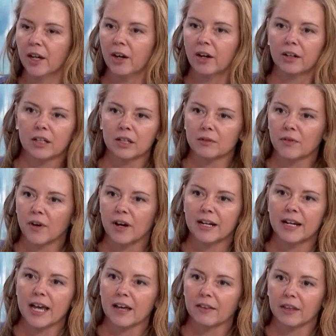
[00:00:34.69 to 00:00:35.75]
only to find
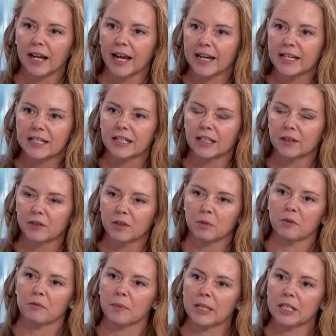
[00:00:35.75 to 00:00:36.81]
now that 18 of them
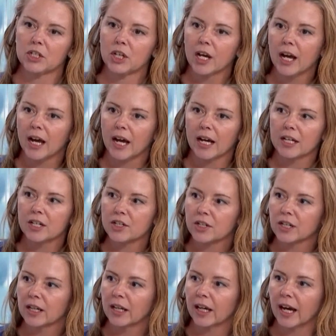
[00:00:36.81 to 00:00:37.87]
have been charged